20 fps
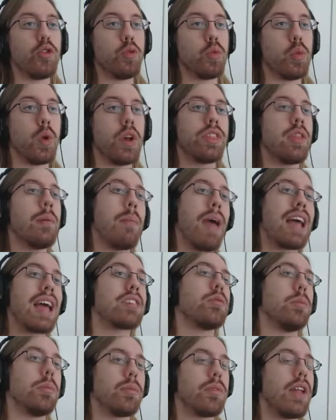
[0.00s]
to what the
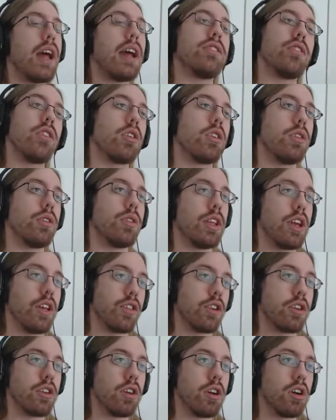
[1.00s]
maximum stats are on the
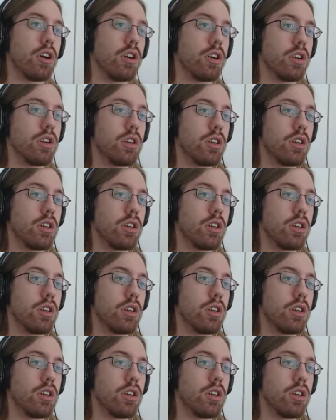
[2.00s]
other car.